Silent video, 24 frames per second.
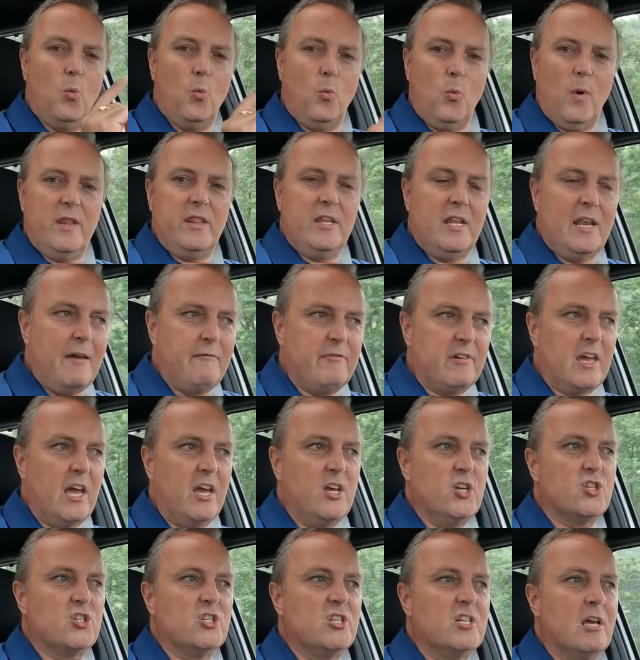when the
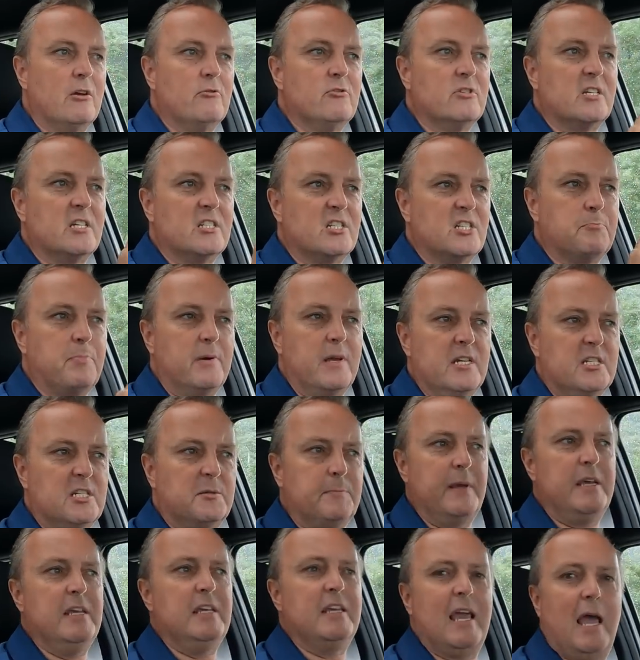navigation knows there's a
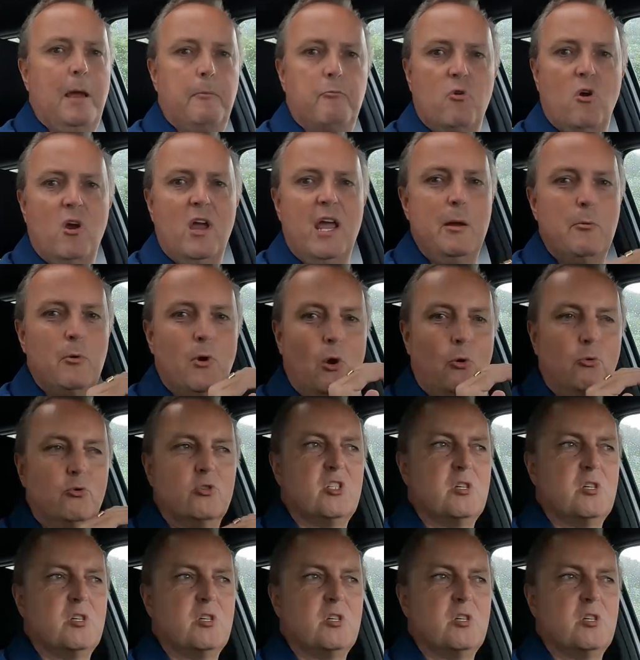speed camera, it will